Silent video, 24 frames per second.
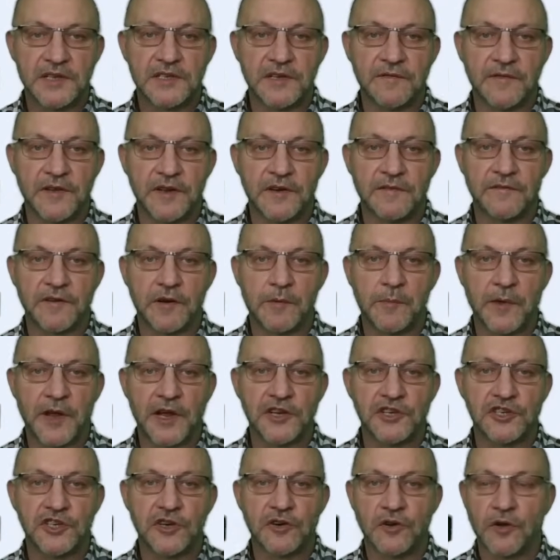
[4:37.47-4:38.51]
of
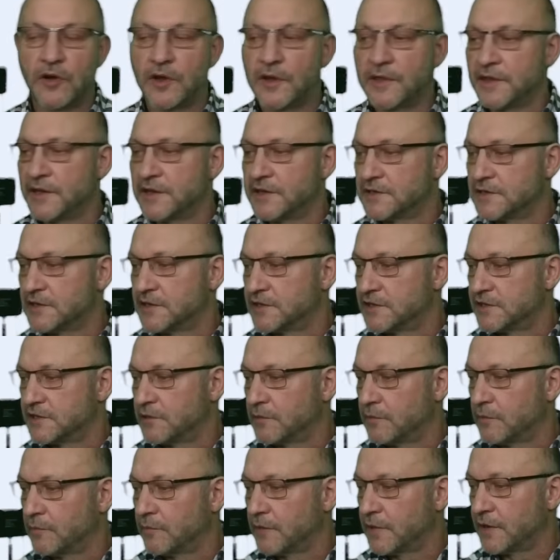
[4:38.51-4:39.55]
information on this and see
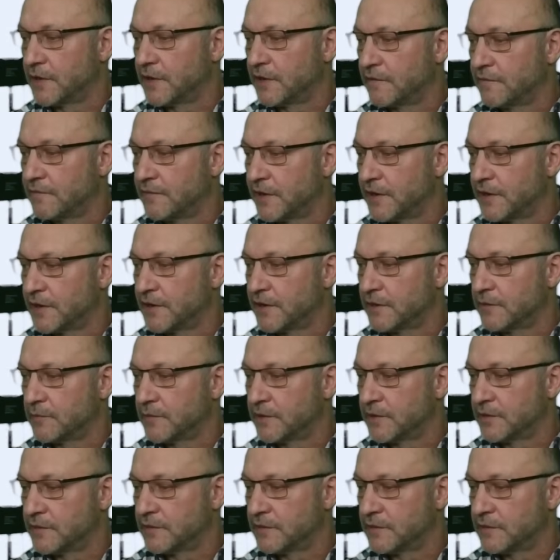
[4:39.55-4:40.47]
what we find out.